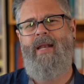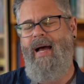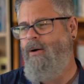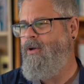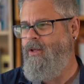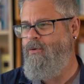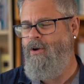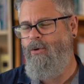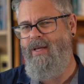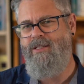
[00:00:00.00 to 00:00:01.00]
how do you
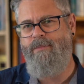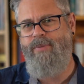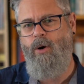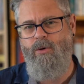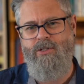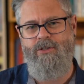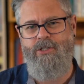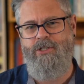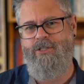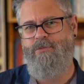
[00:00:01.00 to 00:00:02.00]
know he's a poser
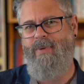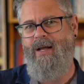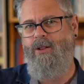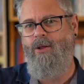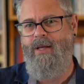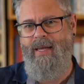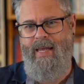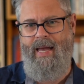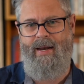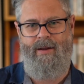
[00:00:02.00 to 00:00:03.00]
just by looking
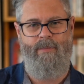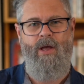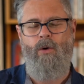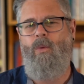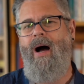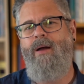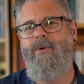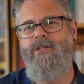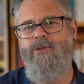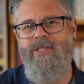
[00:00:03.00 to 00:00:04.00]
at him? Why
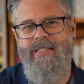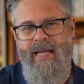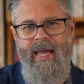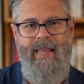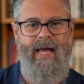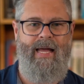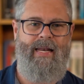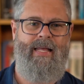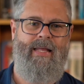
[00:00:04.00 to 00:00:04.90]
would you say that?